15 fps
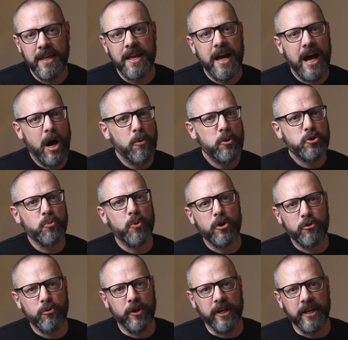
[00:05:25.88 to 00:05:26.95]
I was
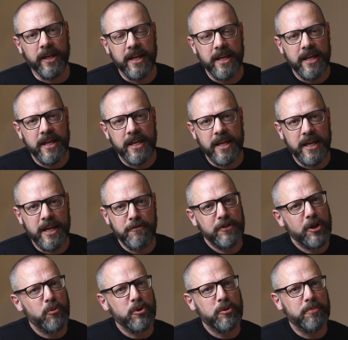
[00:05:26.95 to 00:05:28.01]
wondering if there
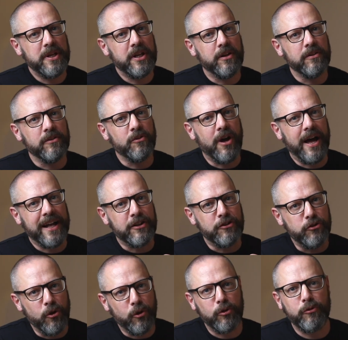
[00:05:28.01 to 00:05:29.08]
would be an
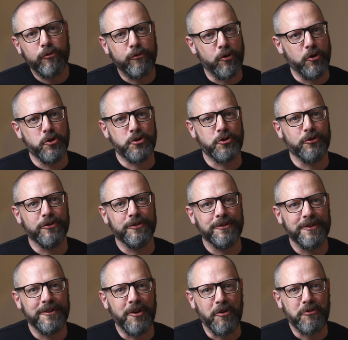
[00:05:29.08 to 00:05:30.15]
adult version
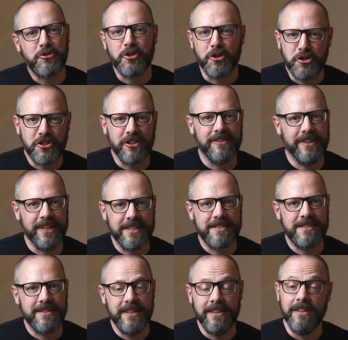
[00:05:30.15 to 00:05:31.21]
of such a test
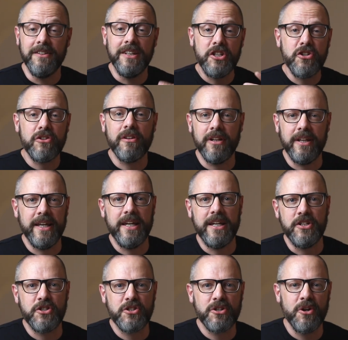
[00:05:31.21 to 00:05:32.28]
in the digital
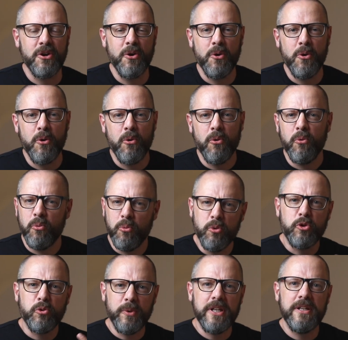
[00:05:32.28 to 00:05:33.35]
age, would
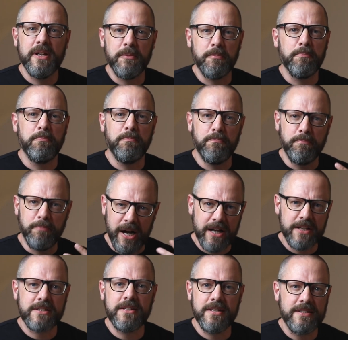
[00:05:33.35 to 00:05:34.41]
we then pass
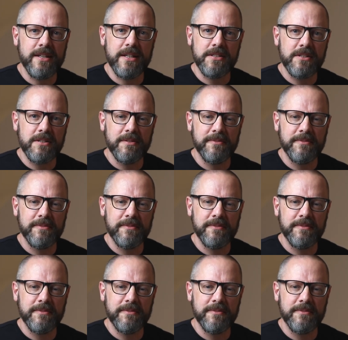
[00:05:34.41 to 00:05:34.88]
the test?